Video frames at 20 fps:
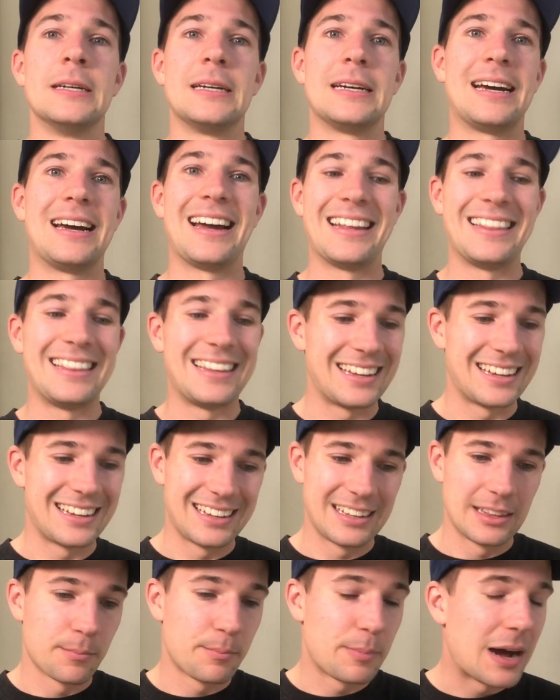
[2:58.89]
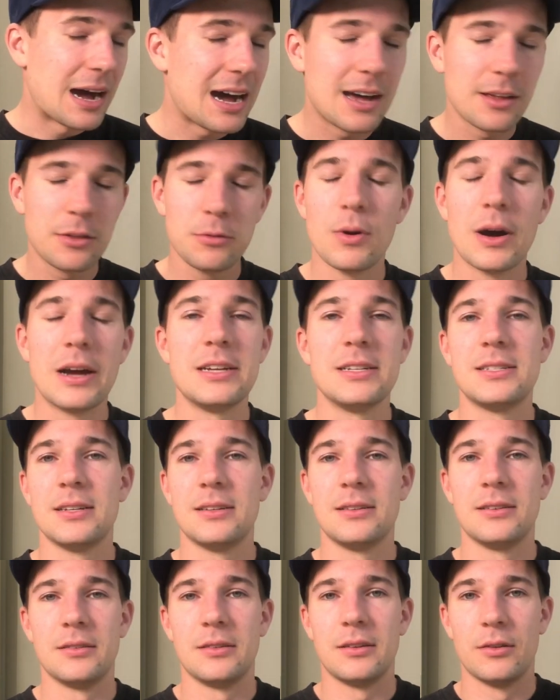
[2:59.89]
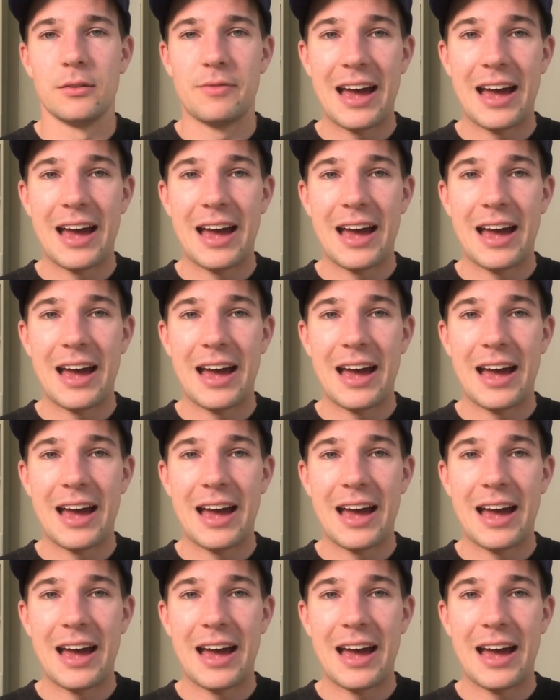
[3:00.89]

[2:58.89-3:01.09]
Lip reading: and the pathways of